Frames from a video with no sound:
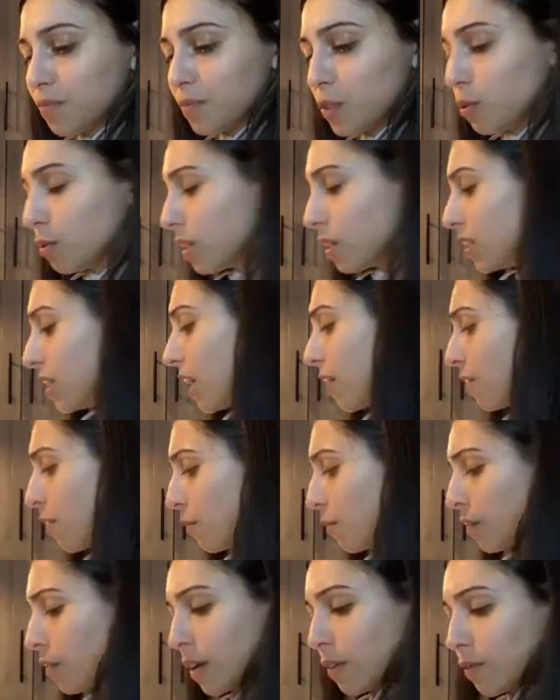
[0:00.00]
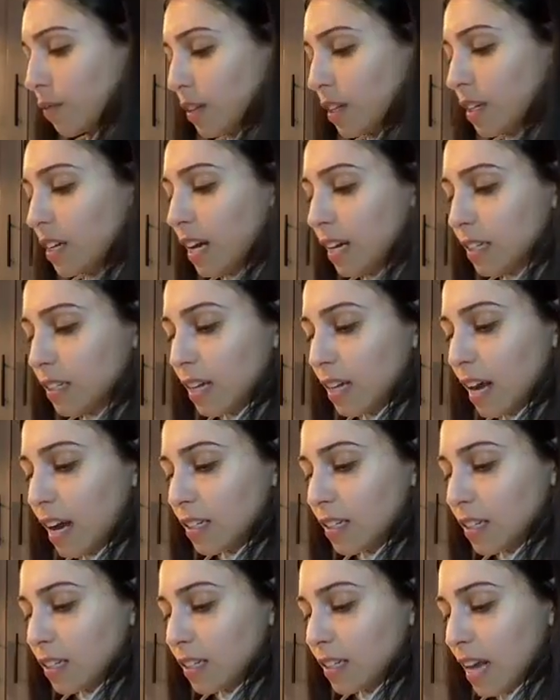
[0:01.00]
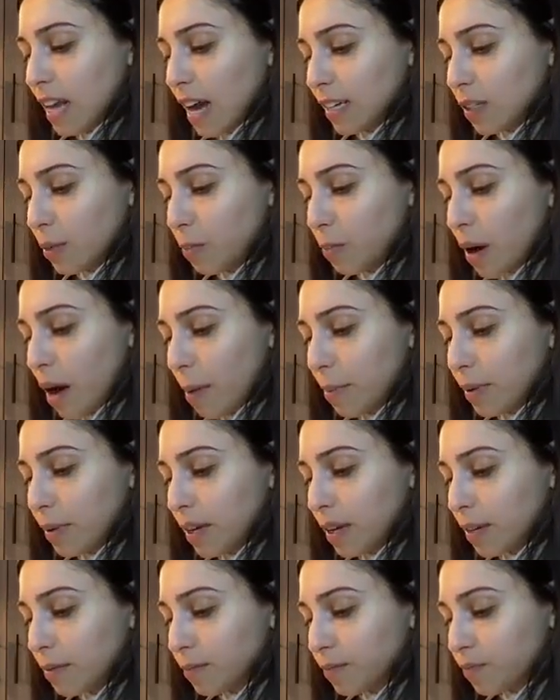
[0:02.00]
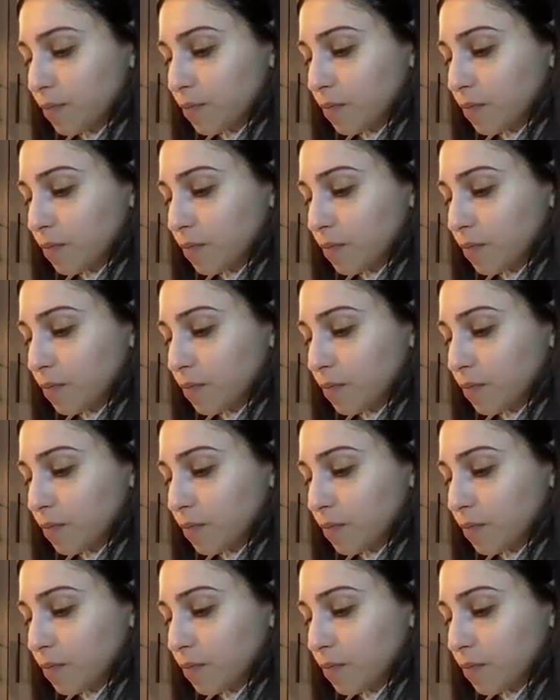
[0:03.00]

You could save them like for the next day as a snack to pop in.